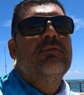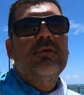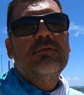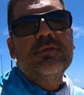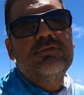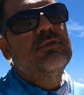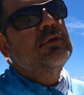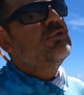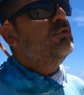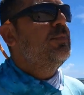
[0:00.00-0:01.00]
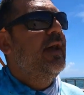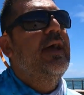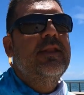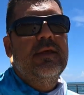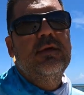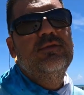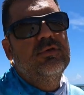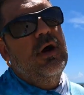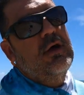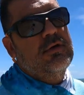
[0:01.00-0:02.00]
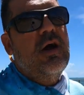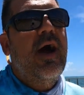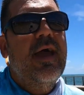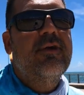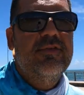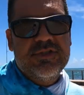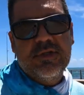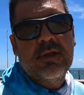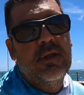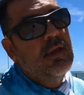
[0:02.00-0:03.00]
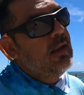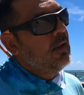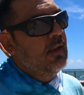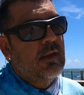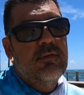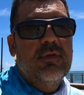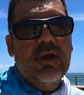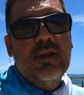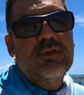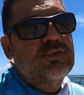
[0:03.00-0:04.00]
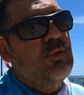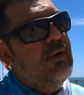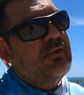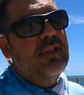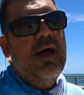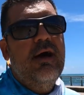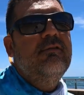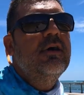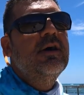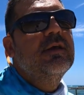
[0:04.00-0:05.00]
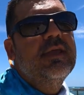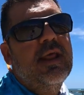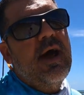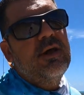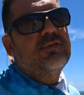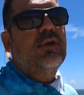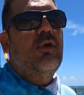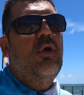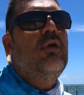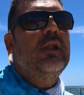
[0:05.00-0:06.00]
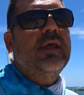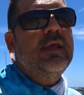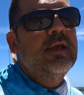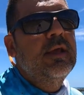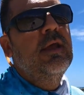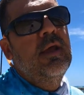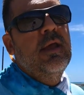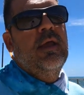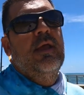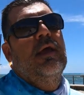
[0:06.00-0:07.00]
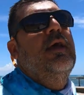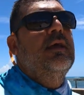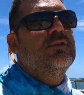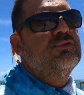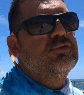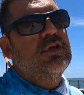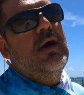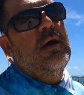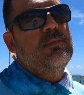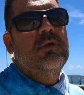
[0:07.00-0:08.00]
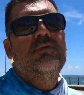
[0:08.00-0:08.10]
we will regroup and do our kayak fishing we're gonna do what we love get out there early and do some